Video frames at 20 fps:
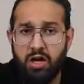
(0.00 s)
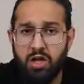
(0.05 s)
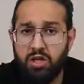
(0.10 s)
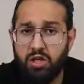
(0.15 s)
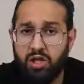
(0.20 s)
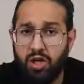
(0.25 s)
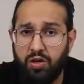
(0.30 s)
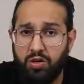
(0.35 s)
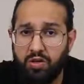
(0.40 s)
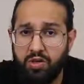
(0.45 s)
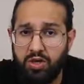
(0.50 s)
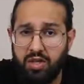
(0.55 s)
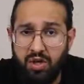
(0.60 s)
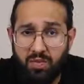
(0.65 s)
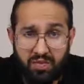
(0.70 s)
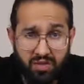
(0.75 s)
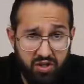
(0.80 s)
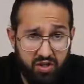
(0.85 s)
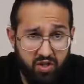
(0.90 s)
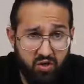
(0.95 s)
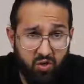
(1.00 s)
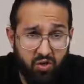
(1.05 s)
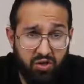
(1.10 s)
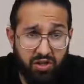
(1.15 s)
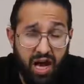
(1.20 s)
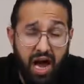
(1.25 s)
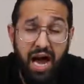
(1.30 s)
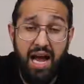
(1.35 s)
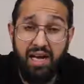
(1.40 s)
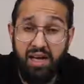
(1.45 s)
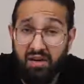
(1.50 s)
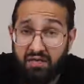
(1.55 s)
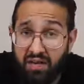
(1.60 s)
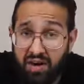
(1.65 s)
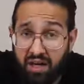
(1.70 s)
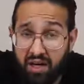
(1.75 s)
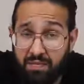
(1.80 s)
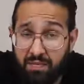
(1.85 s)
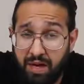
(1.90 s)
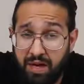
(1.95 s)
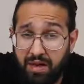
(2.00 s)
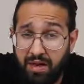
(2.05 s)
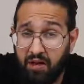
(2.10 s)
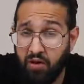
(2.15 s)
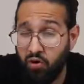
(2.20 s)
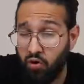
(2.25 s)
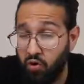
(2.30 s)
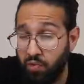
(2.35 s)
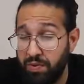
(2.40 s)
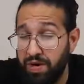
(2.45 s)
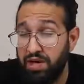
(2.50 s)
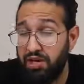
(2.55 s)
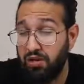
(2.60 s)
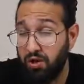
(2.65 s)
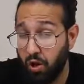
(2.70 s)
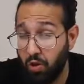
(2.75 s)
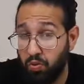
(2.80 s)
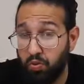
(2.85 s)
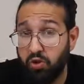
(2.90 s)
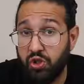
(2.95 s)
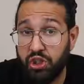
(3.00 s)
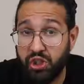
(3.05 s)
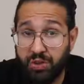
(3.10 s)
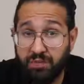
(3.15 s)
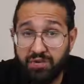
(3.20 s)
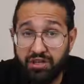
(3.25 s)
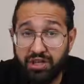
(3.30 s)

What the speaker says: So some of the stores that I can recommend that normally don't ship